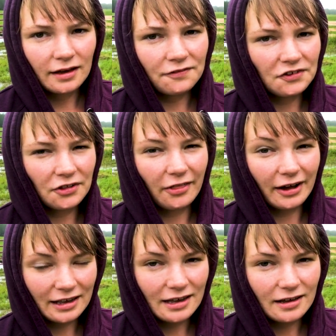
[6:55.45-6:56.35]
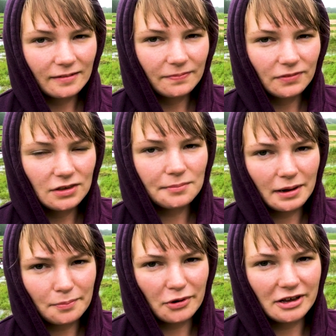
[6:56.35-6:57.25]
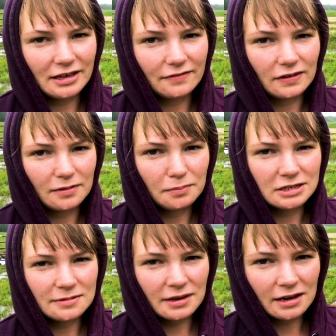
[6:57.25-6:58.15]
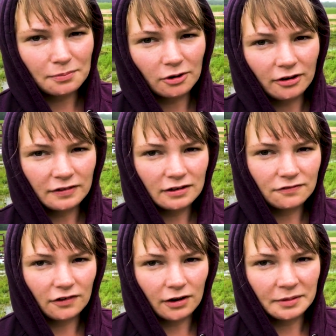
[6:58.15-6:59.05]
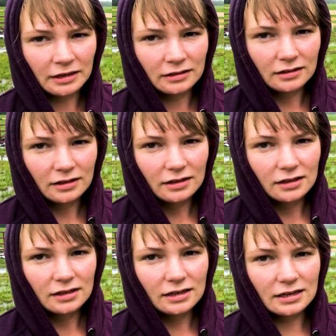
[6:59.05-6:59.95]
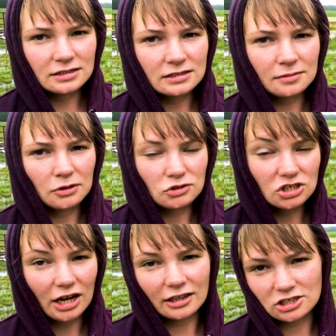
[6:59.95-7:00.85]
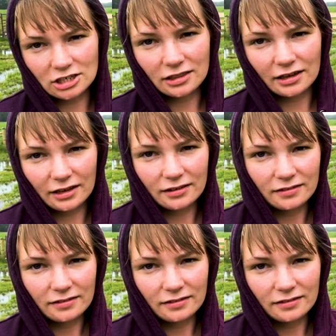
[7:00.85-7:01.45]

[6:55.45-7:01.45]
If you're lucky, you might break even. But to make a profit in farming is the most challenging thing